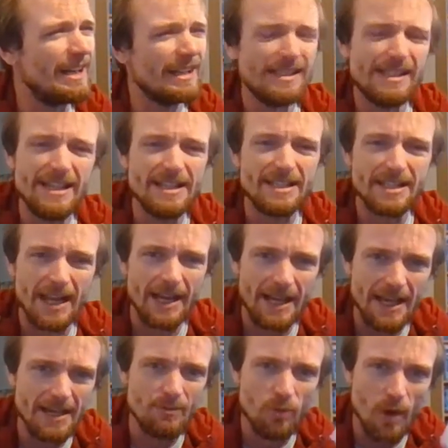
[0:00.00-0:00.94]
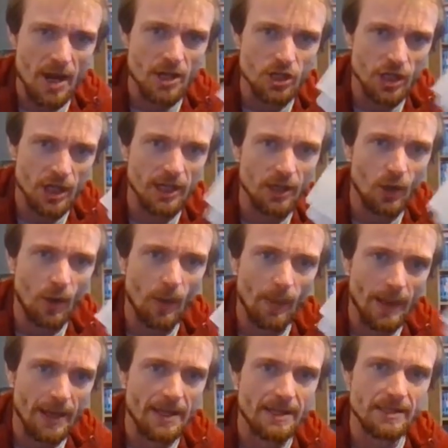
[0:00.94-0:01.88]
He said he wish he got
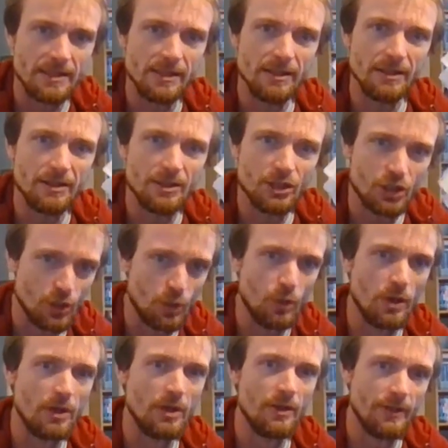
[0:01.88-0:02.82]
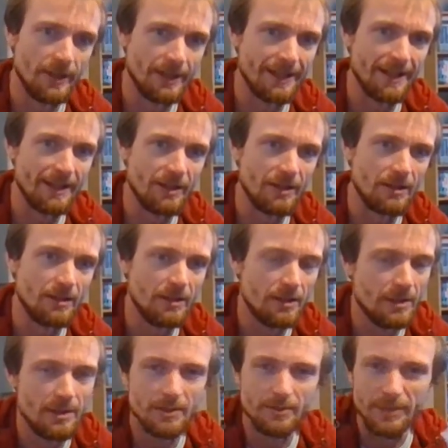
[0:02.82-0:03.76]
these sooner than later,
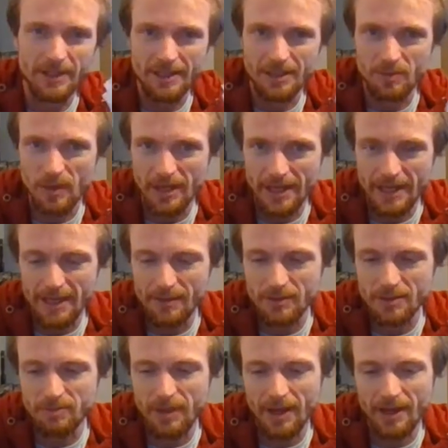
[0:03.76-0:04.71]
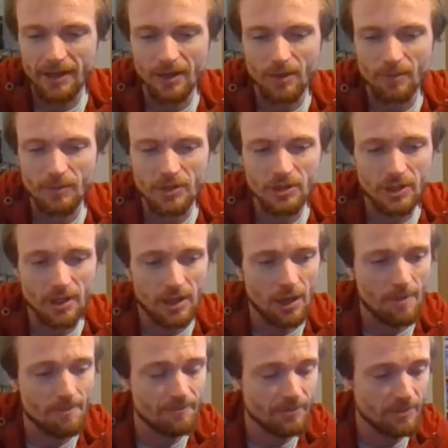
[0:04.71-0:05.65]
because when he was picking up
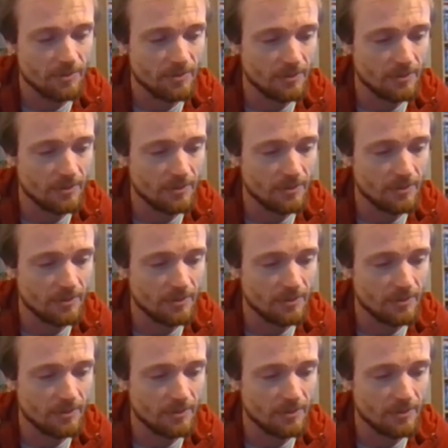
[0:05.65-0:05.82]
the